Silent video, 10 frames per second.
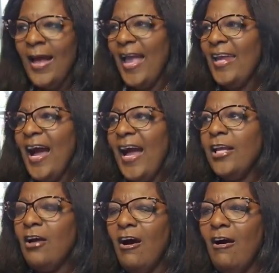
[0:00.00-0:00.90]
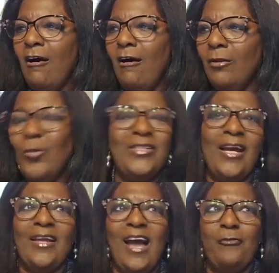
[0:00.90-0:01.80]
And I call, which
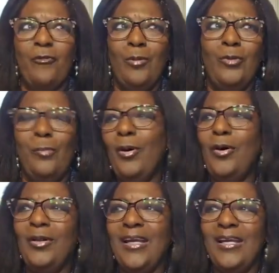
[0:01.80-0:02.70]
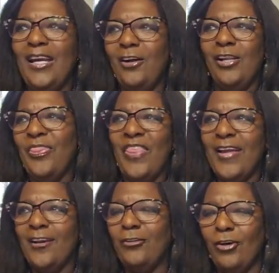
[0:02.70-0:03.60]
I got from Napoleon Hill in
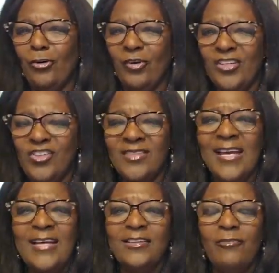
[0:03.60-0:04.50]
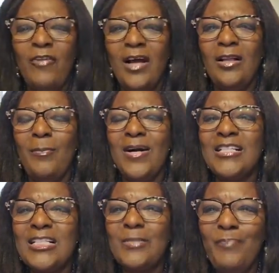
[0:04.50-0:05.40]
Think and Grow Rich, is develop a
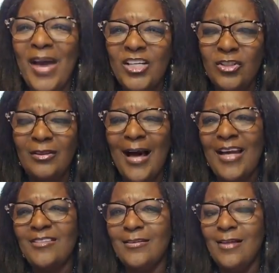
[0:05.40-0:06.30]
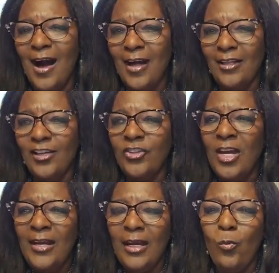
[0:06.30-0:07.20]
specialized knowledge
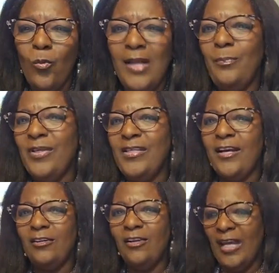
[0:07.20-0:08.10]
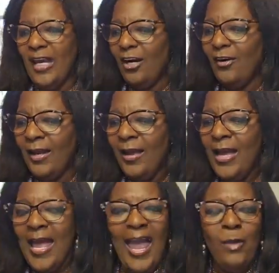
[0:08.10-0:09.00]
in one particular area.
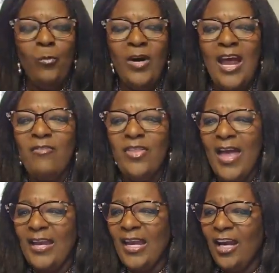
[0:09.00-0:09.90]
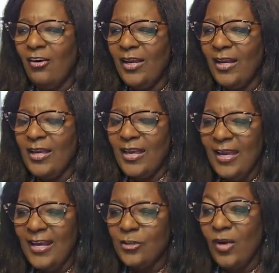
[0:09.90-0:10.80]
And whatever that area
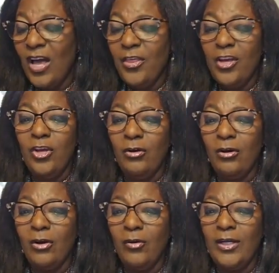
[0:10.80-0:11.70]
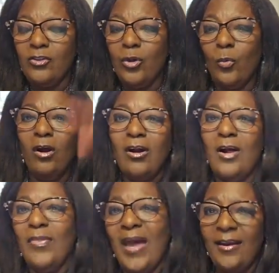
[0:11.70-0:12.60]
is, whether you're going to work
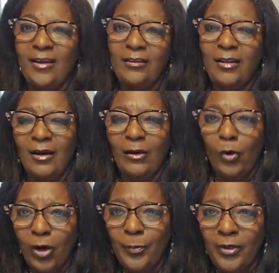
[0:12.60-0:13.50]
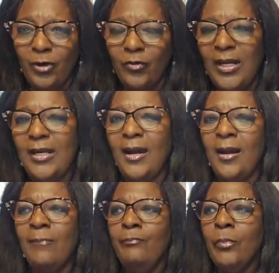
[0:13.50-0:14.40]
on that in the corporate
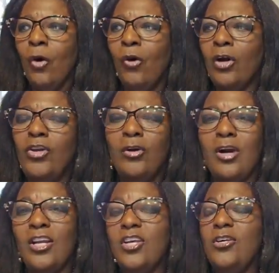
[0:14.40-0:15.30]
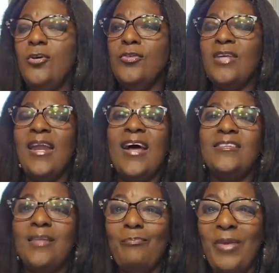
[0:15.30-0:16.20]
arena, or you're going to use that as
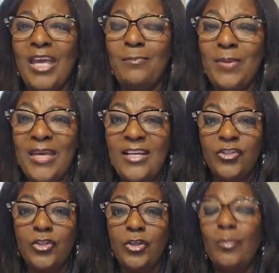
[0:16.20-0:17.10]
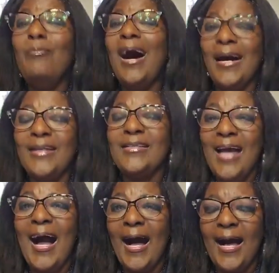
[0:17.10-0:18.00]
the big piece to
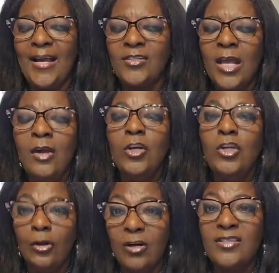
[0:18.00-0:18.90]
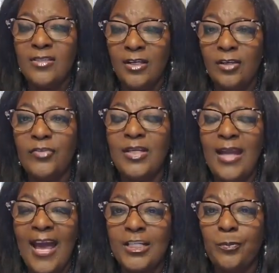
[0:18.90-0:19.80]
monetize your skills and
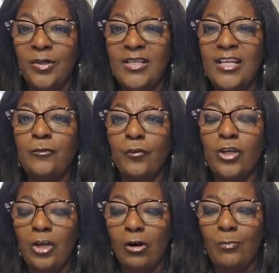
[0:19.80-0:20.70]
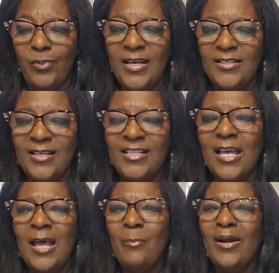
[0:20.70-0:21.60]
expertise for your business,
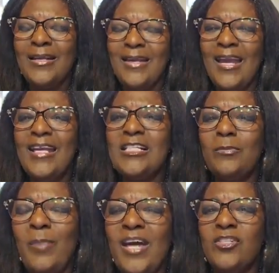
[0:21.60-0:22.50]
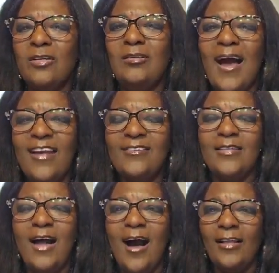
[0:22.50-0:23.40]
but gain specialized
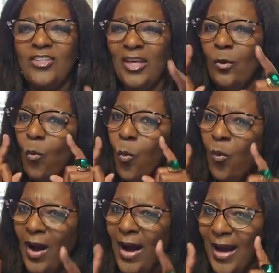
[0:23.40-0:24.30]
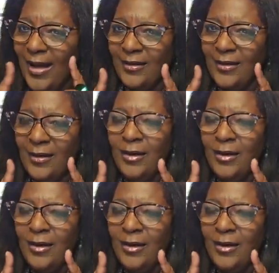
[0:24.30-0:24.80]
knowledge in one